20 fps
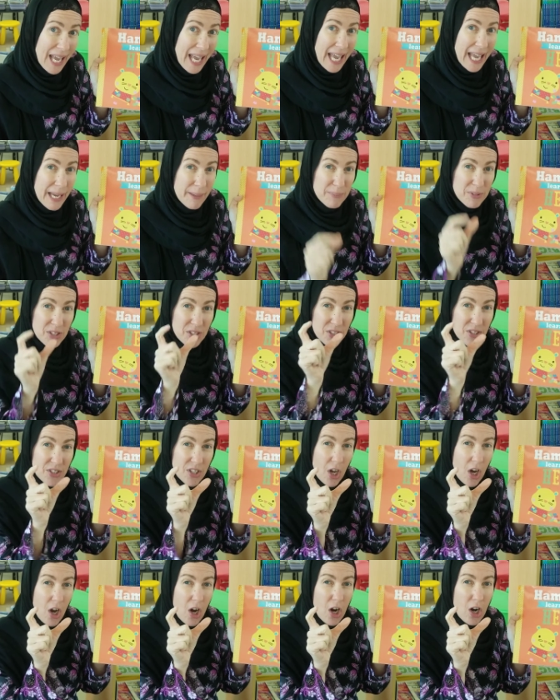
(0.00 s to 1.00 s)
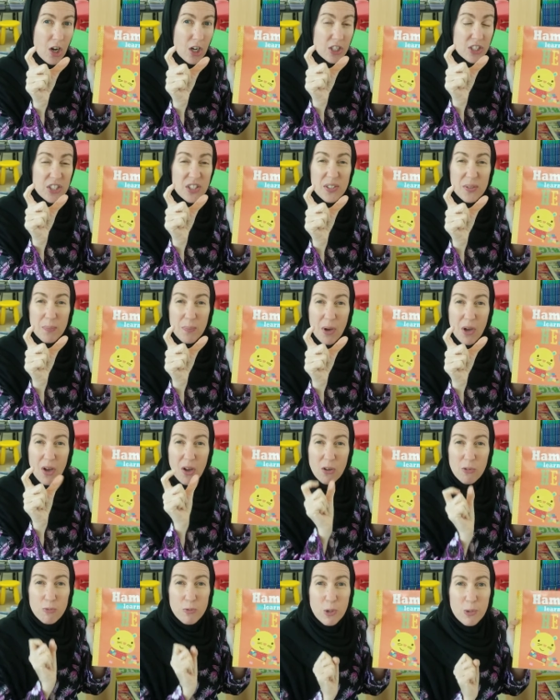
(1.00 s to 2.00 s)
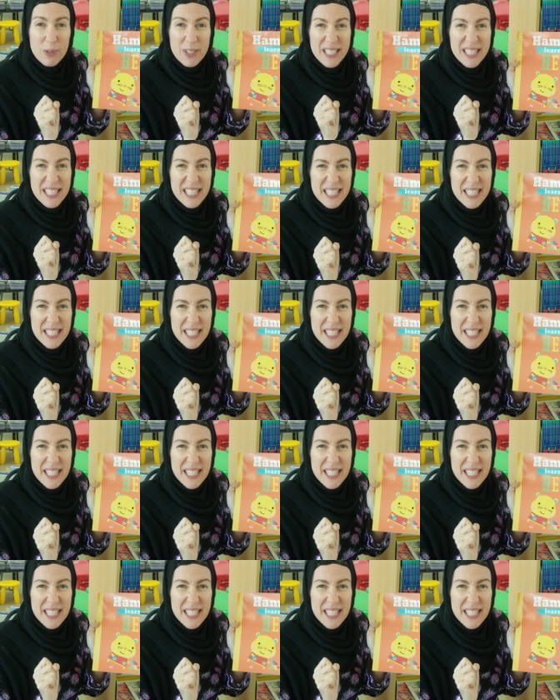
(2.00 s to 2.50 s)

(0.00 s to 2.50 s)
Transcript: Hamsters are small rodents.